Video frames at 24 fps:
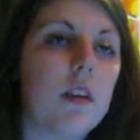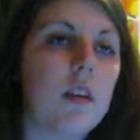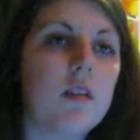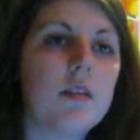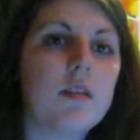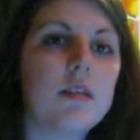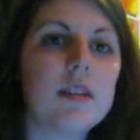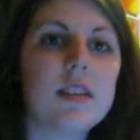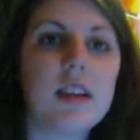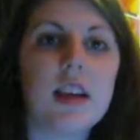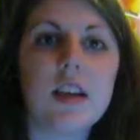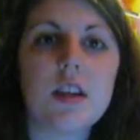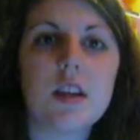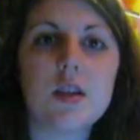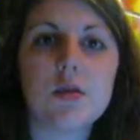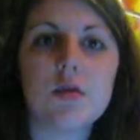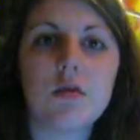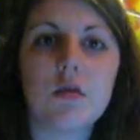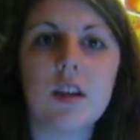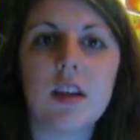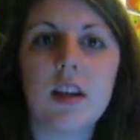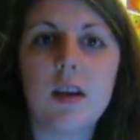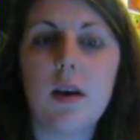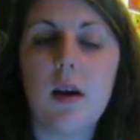
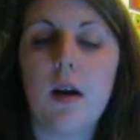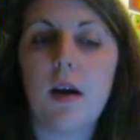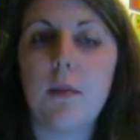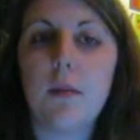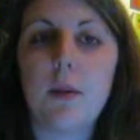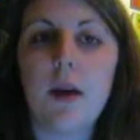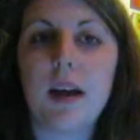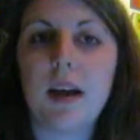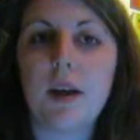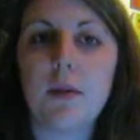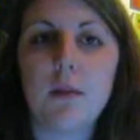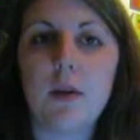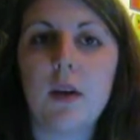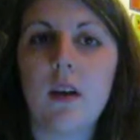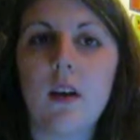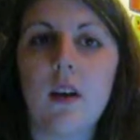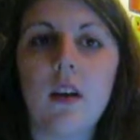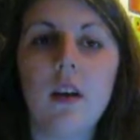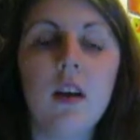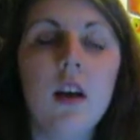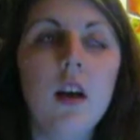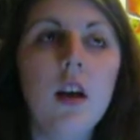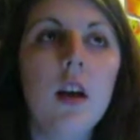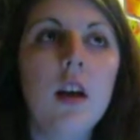stationery, paper
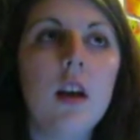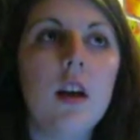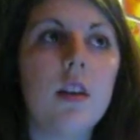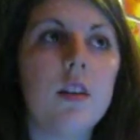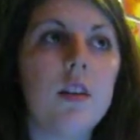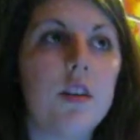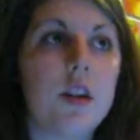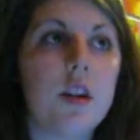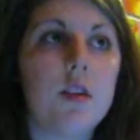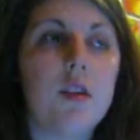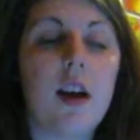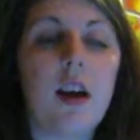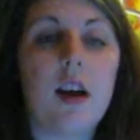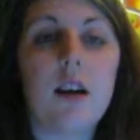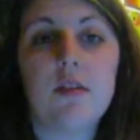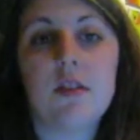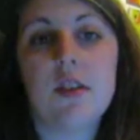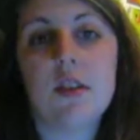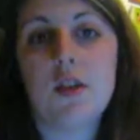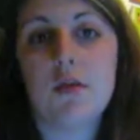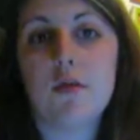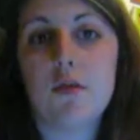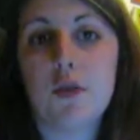that you'd have in your